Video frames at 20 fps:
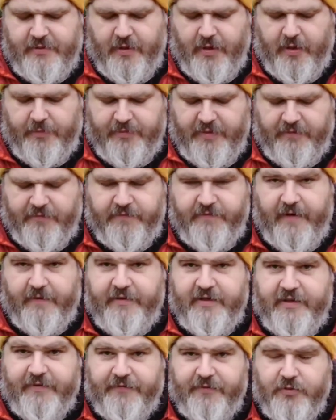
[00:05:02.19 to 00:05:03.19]
They're
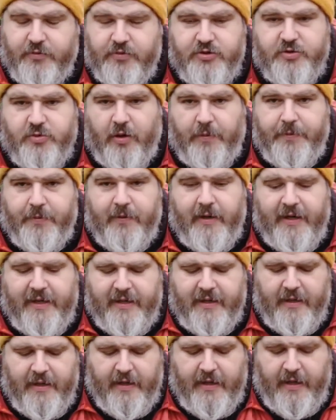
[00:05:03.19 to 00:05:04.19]
very difficult to
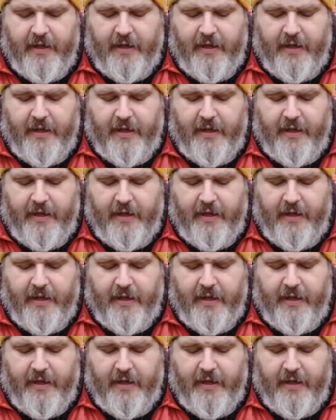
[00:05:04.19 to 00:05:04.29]
operate,